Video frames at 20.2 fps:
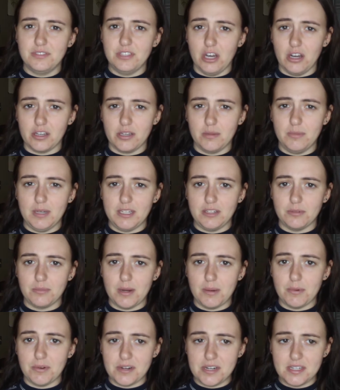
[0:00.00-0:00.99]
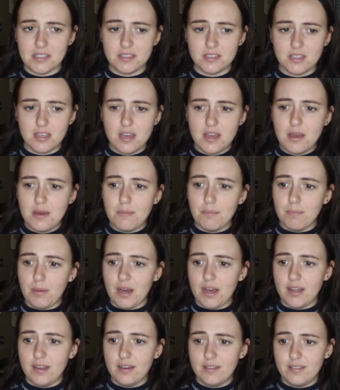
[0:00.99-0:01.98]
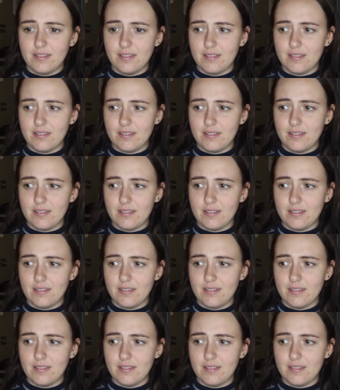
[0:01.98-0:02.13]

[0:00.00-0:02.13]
document your memories, but